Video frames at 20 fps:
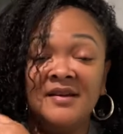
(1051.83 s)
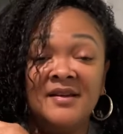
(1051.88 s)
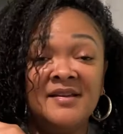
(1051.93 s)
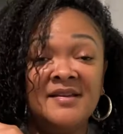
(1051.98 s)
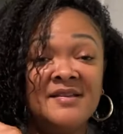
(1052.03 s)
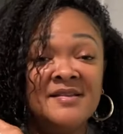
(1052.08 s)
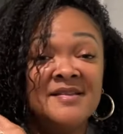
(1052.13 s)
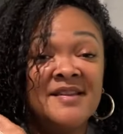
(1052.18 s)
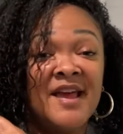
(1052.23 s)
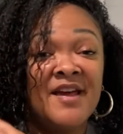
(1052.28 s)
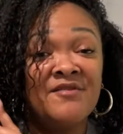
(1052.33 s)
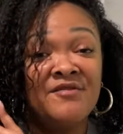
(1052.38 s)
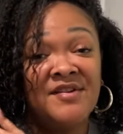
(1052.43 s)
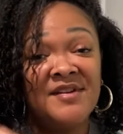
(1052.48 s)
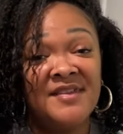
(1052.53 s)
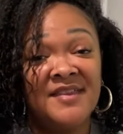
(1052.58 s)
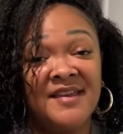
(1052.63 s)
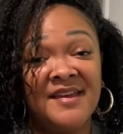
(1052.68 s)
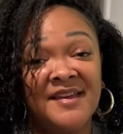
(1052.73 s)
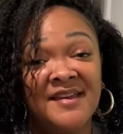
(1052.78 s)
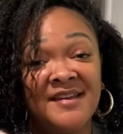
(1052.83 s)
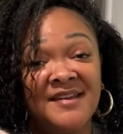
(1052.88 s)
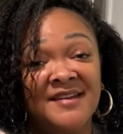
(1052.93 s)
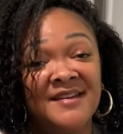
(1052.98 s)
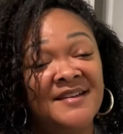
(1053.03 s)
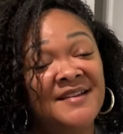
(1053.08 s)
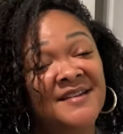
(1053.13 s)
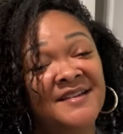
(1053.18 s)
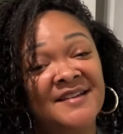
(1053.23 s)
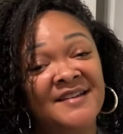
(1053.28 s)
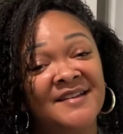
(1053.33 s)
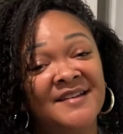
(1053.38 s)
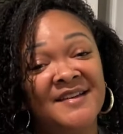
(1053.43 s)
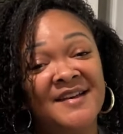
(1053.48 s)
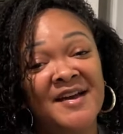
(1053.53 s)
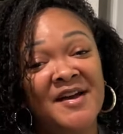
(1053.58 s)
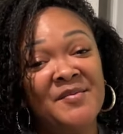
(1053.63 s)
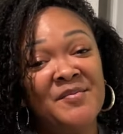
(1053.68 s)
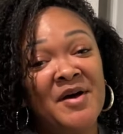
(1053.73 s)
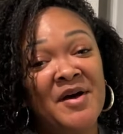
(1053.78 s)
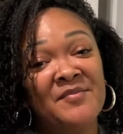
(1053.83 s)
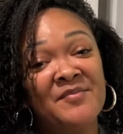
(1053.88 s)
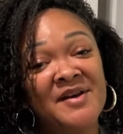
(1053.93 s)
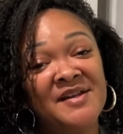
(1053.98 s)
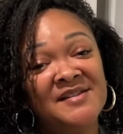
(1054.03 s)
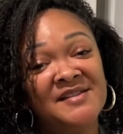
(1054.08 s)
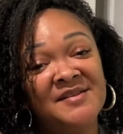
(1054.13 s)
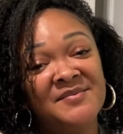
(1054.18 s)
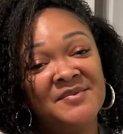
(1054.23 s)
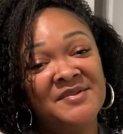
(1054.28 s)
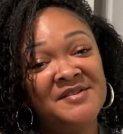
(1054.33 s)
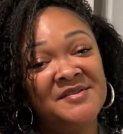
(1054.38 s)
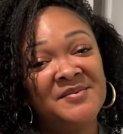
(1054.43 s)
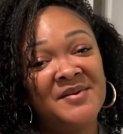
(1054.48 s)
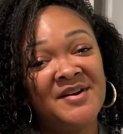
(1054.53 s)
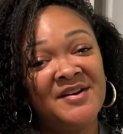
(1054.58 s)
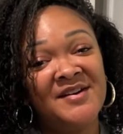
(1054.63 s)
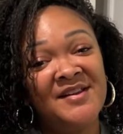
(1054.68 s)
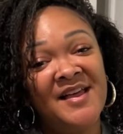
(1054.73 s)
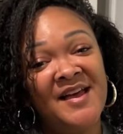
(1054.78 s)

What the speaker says: is everything about my zipper sweater